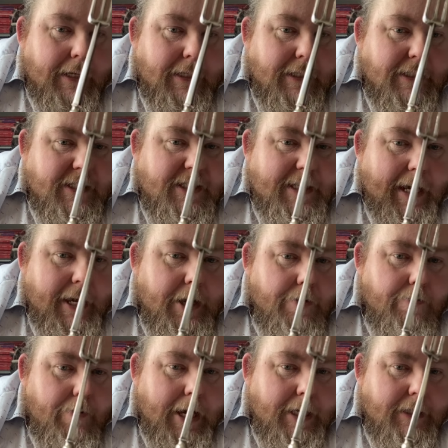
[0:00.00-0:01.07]
it's
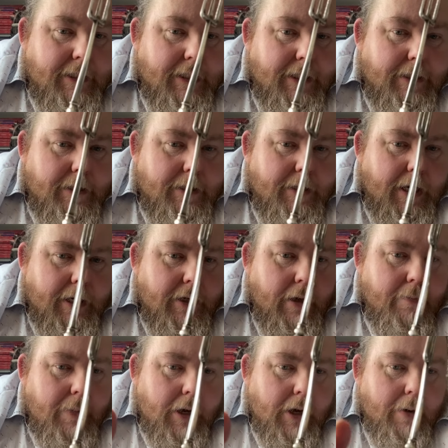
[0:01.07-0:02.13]
decorated,
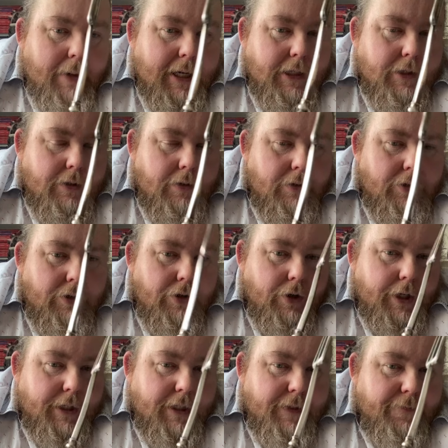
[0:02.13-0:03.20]
and I may look
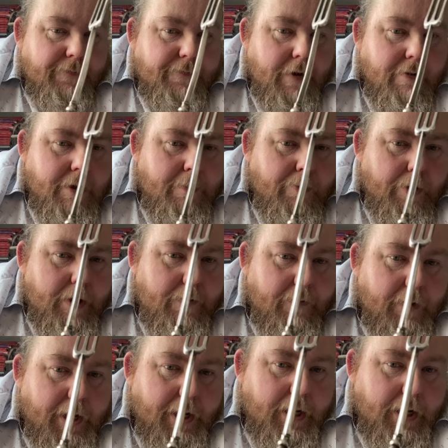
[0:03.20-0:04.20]
at this very briefly in